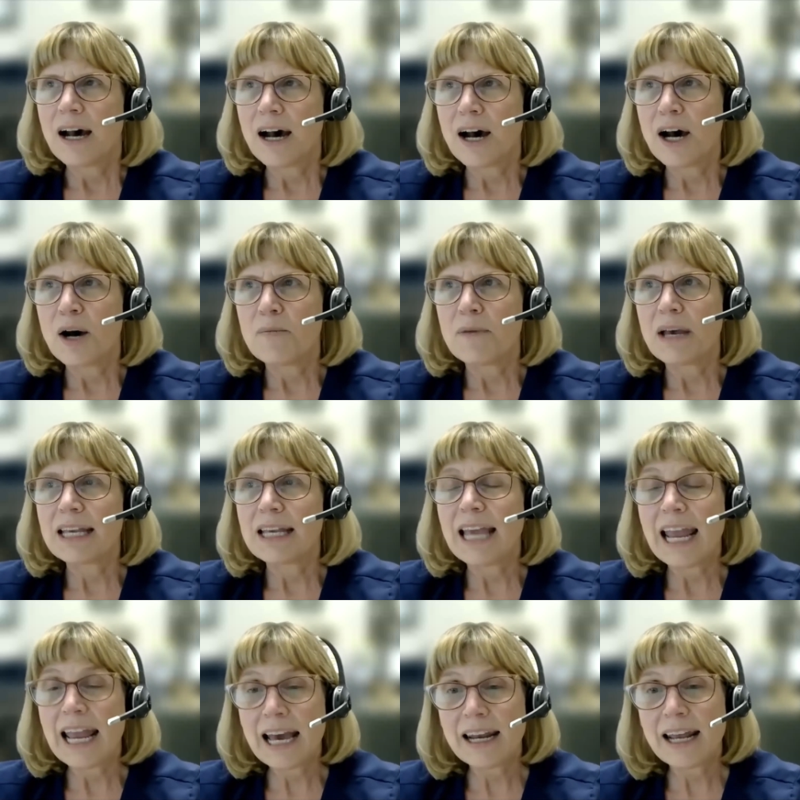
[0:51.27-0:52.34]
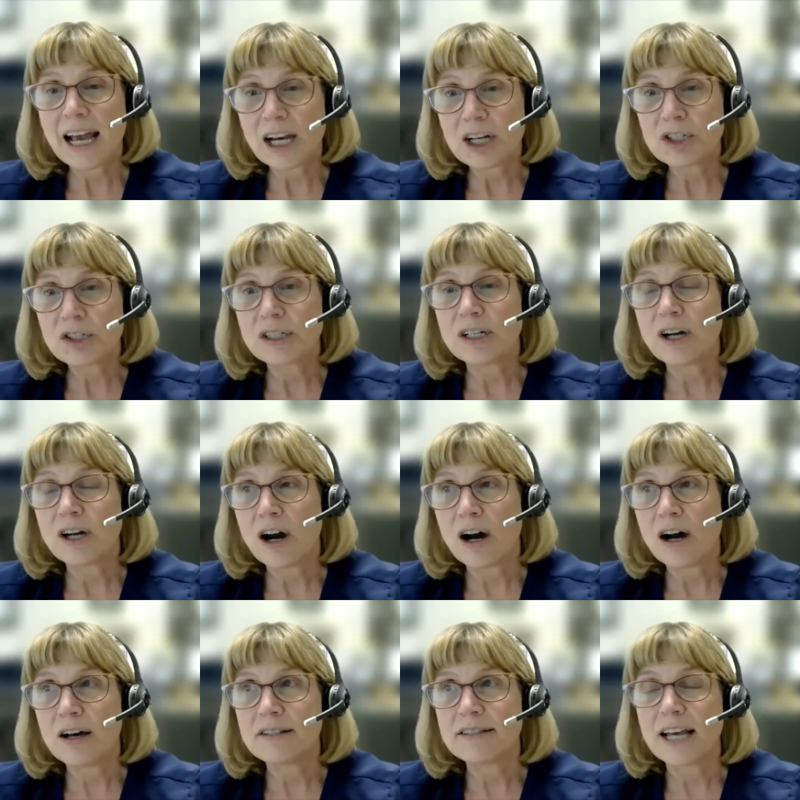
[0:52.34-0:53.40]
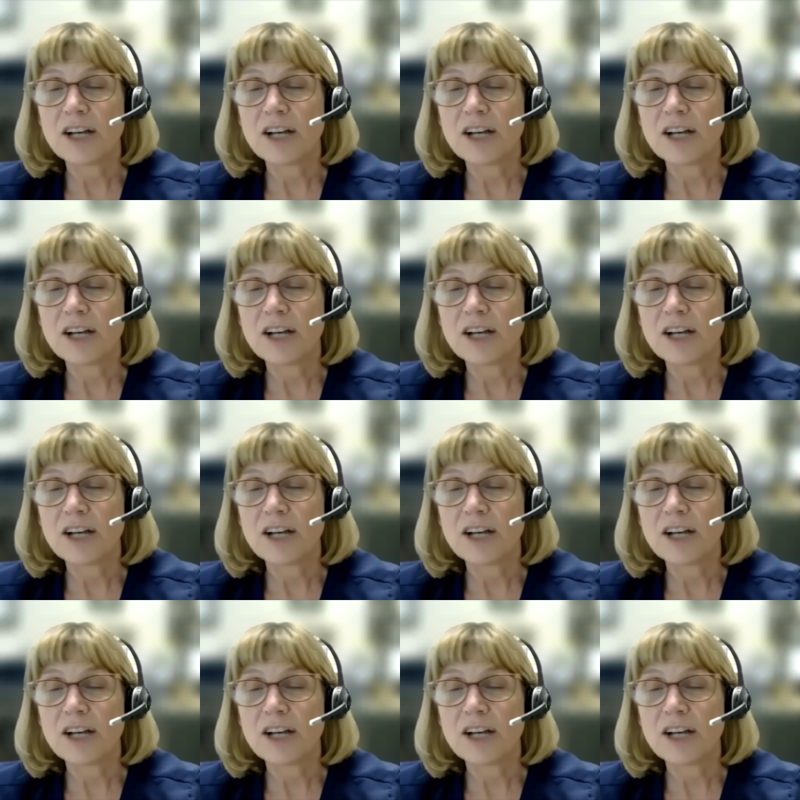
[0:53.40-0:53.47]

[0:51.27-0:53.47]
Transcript: can actually cause